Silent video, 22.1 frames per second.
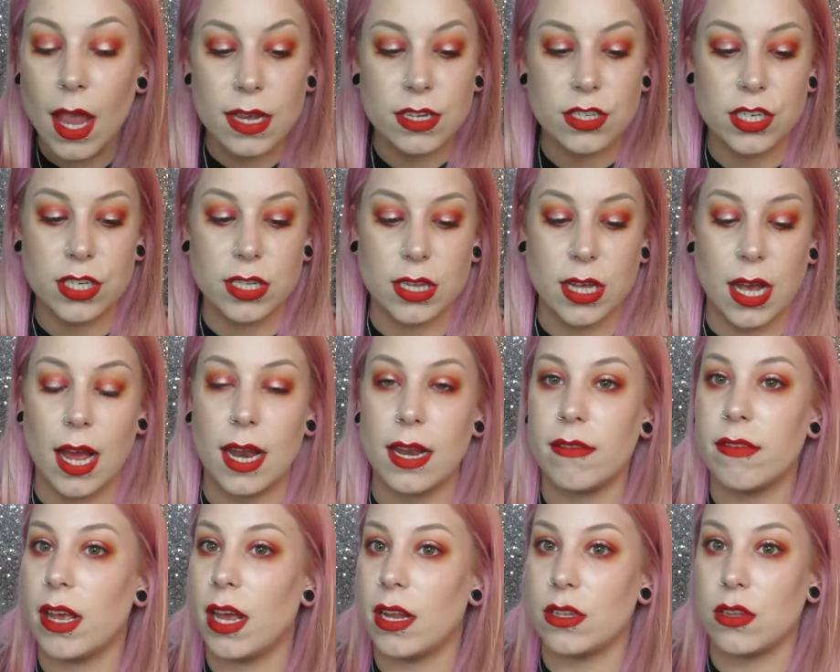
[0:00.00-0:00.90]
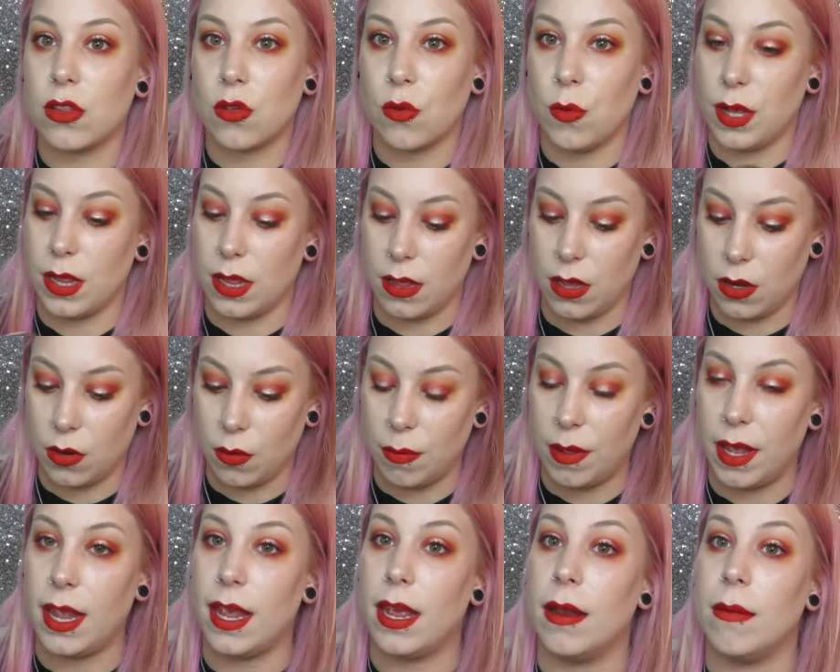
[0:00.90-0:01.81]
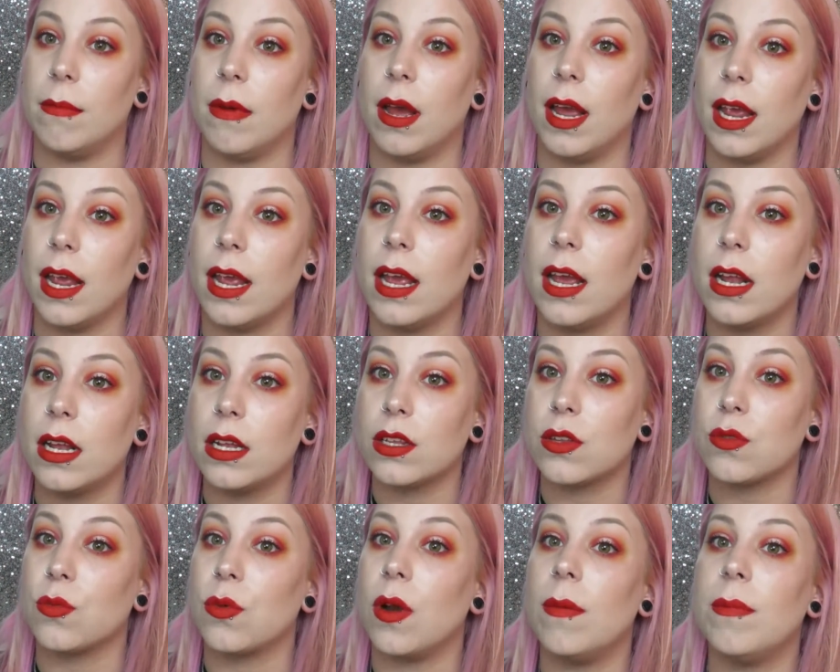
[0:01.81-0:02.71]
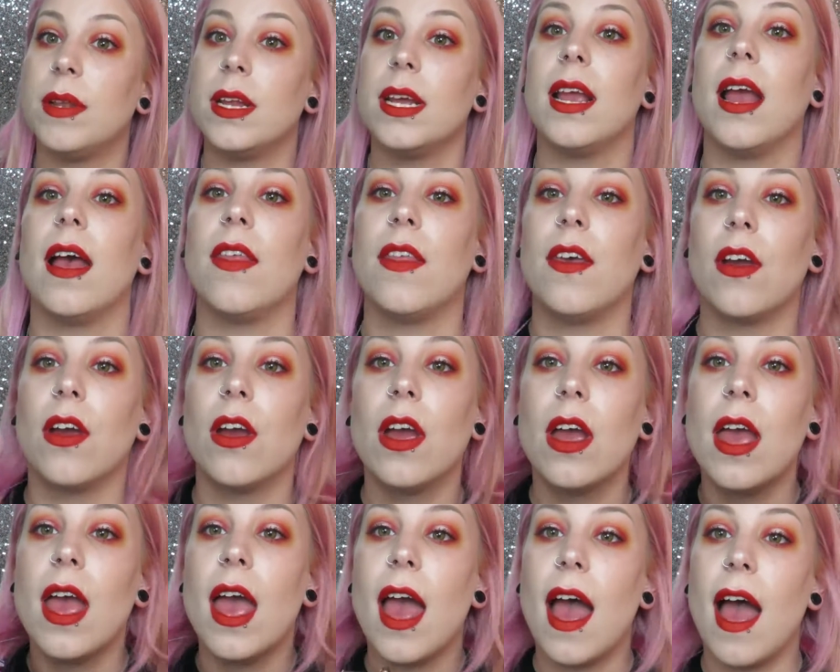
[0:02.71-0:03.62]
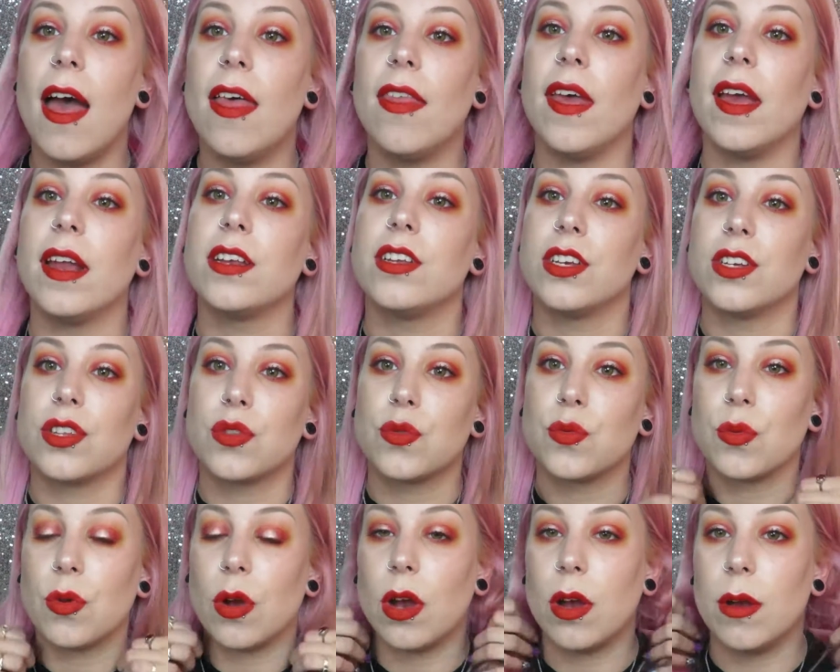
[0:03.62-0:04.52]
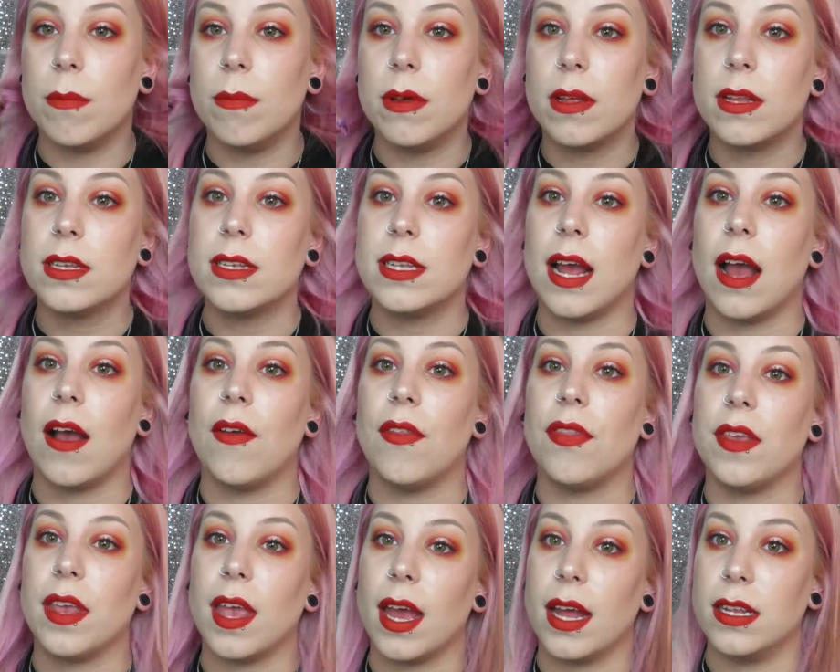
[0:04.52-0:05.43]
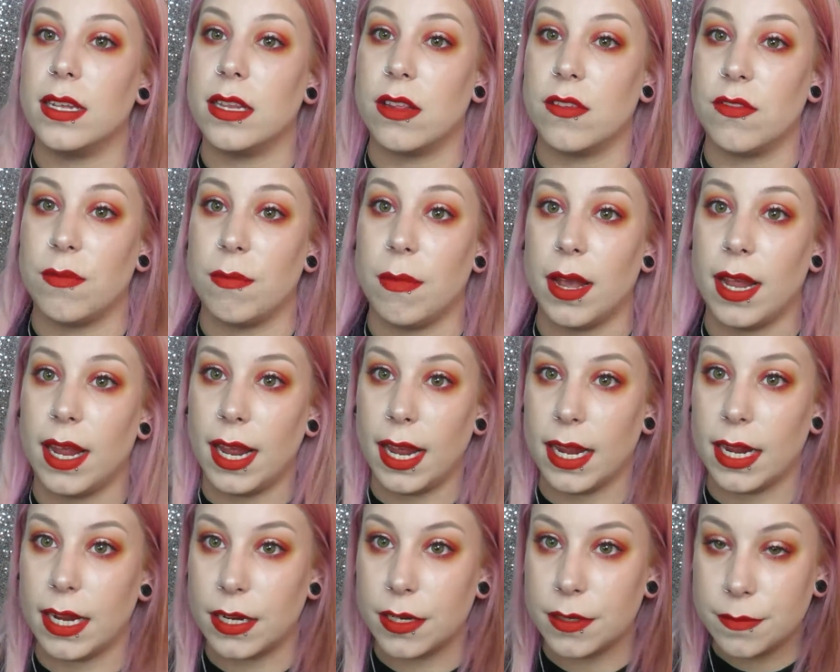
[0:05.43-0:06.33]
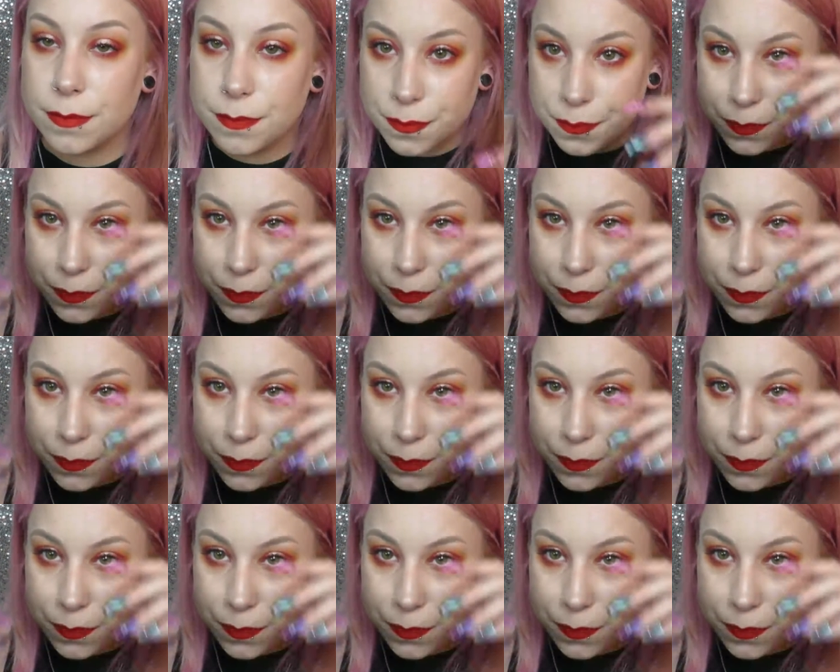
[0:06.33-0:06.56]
And just kind of, again, squeeze a little bit in my hands, rub together, and then just rub down the ends of my hair.